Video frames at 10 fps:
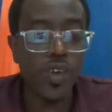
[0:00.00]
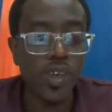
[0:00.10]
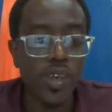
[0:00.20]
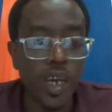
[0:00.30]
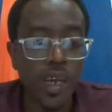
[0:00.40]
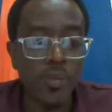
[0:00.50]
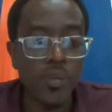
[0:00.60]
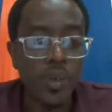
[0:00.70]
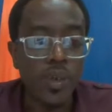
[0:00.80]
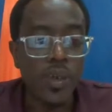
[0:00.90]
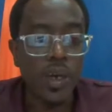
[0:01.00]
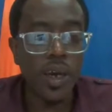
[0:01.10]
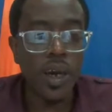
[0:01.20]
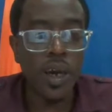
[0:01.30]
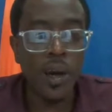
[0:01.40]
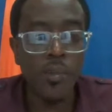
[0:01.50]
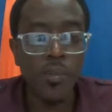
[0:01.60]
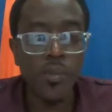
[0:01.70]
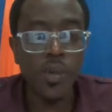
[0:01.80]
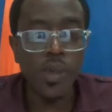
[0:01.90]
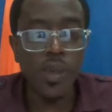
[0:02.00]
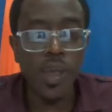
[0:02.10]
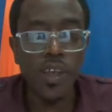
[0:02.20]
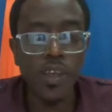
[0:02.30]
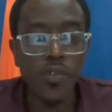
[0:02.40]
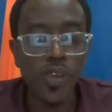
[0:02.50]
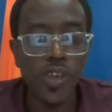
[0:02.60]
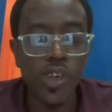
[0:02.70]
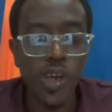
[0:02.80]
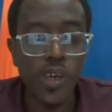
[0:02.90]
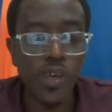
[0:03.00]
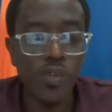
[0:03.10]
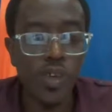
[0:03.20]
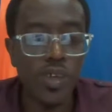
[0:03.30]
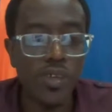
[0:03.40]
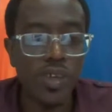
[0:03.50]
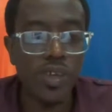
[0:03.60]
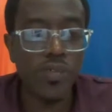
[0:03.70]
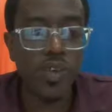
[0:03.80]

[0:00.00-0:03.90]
you for your time. Thank you for joining us for this